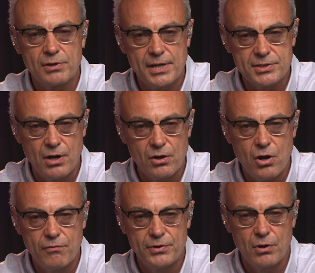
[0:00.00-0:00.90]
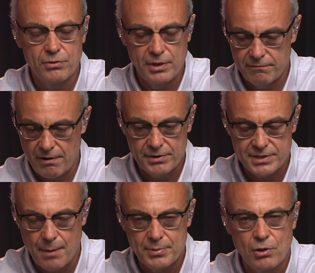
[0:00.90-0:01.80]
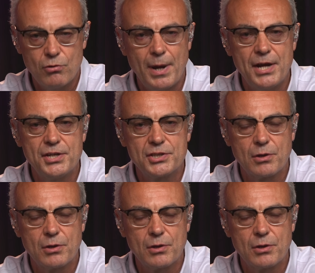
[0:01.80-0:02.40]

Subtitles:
on Kickstart Coffee on the various episode pages,